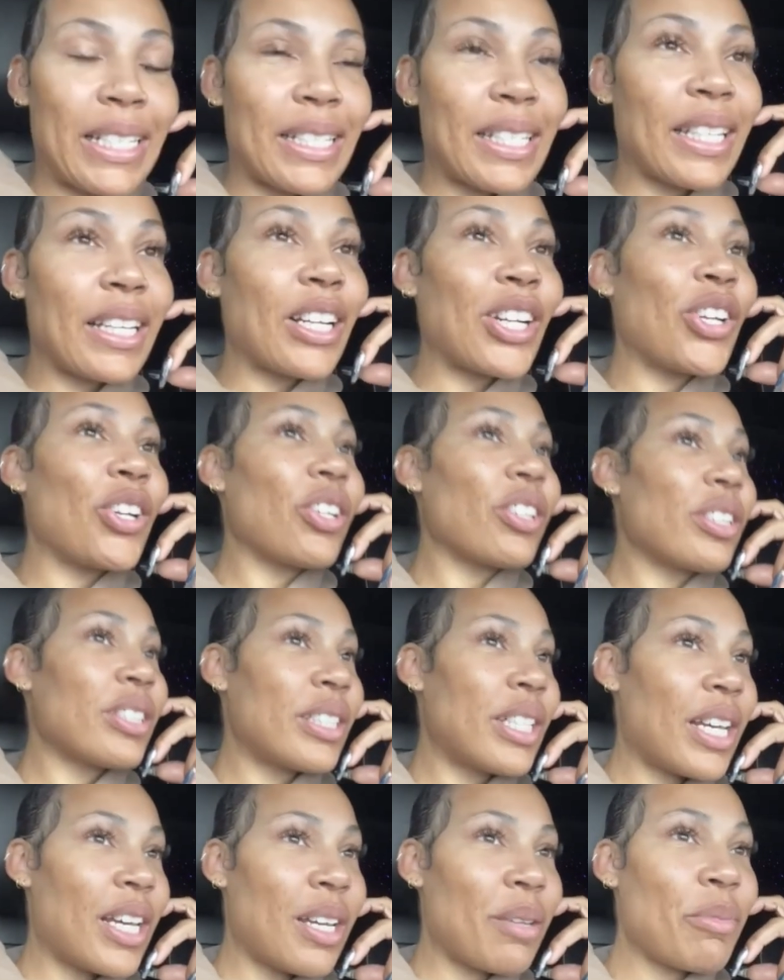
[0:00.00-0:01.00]
I said all
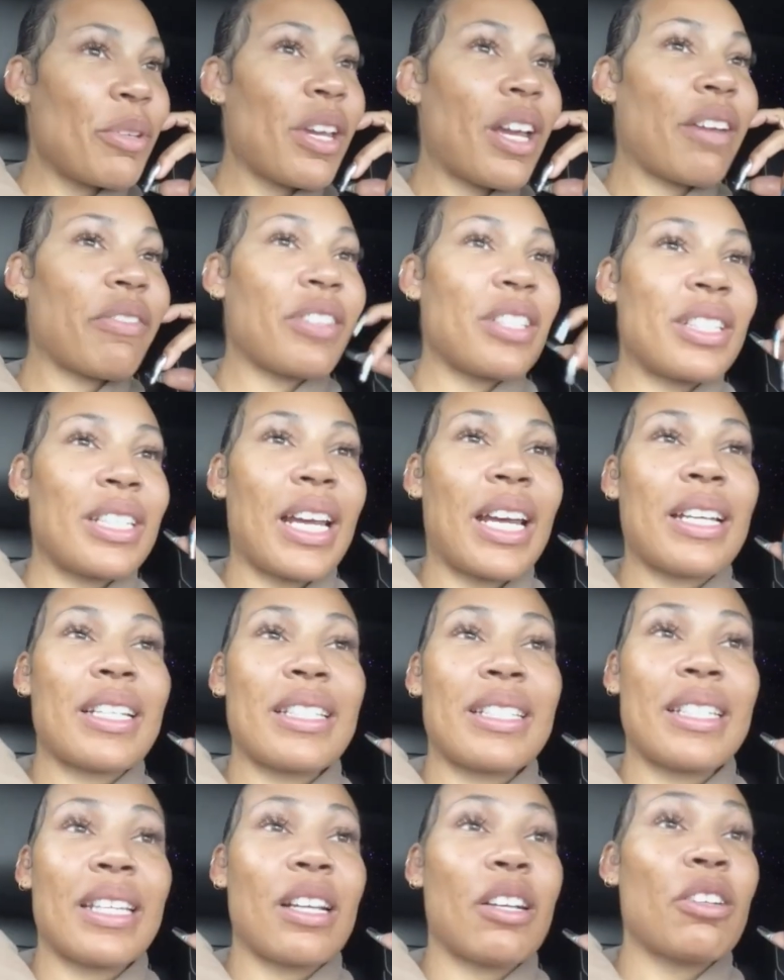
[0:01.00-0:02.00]
the time, you have to die
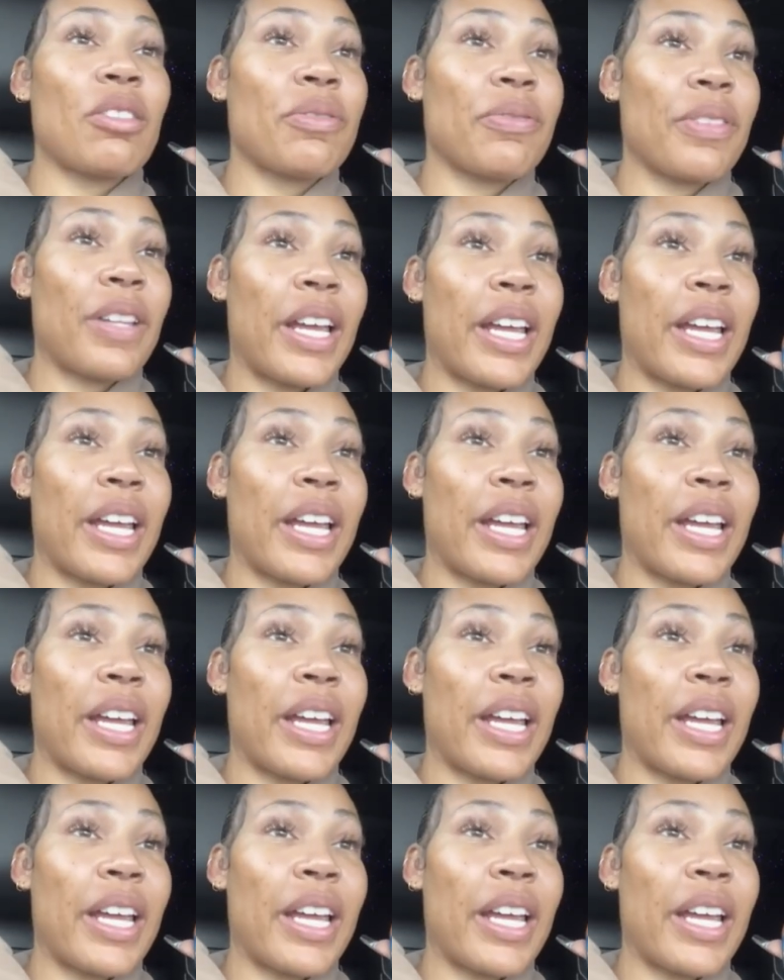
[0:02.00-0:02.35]
to self.